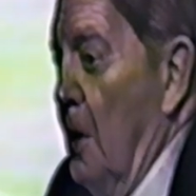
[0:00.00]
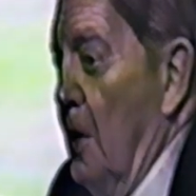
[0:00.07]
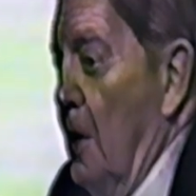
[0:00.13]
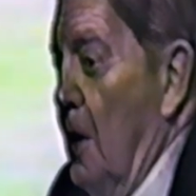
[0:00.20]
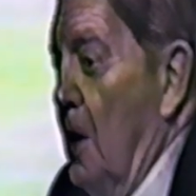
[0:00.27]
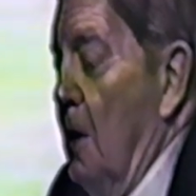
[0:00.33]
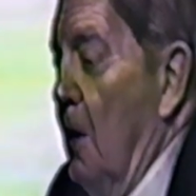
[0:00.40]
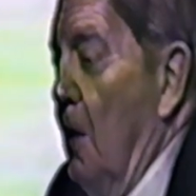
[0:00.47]

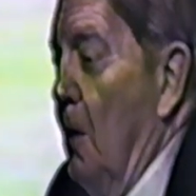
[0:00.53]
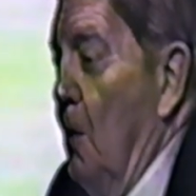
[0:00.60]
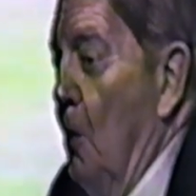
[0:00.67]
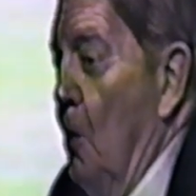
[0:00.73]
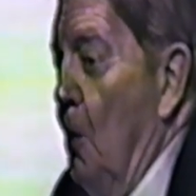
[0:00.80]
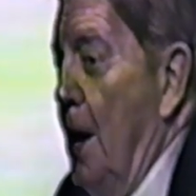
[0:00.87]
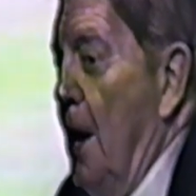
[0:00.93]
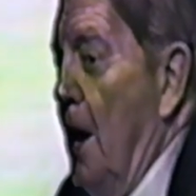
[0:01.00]
than
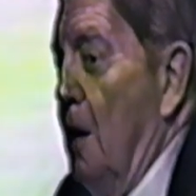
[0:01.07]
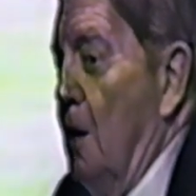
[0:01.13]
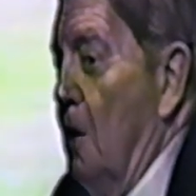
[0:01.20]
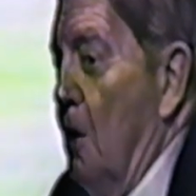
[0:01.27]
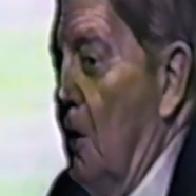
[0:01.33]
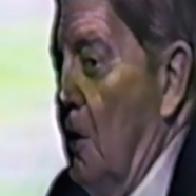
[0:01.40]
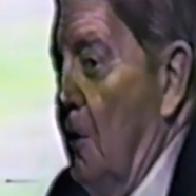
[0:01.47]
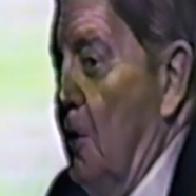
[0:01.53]
we had
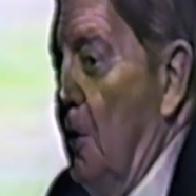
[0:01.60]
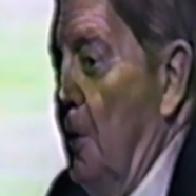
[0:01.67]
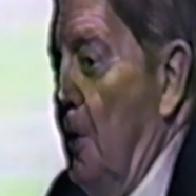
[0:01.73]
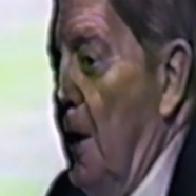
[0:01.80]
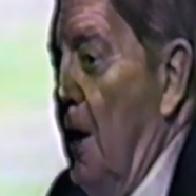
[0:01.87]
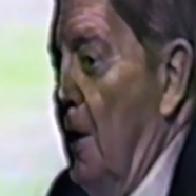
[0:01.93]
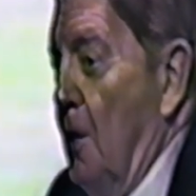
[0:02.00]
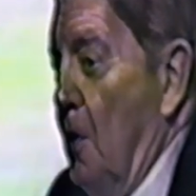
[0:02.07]
known of the
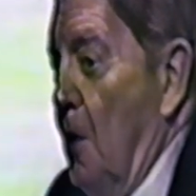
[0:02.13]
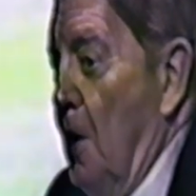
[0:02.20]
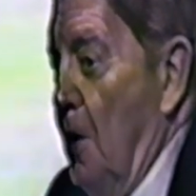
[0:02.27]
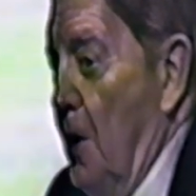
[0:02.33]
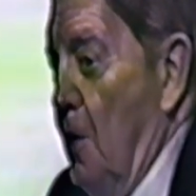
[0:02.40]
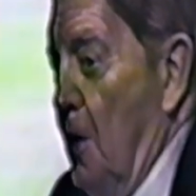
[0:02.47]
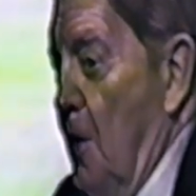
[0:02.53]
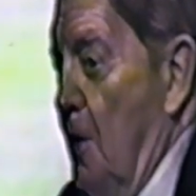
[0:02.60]
plan of where
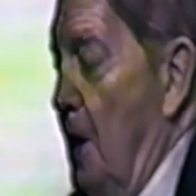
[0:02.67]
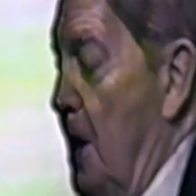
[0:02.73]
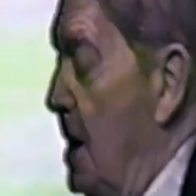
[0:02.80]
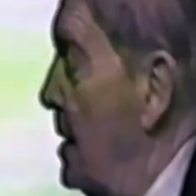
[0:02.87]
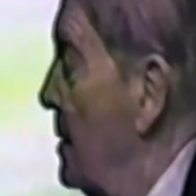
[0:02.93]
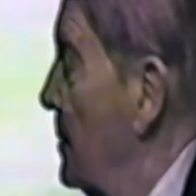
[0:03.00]
they were to be.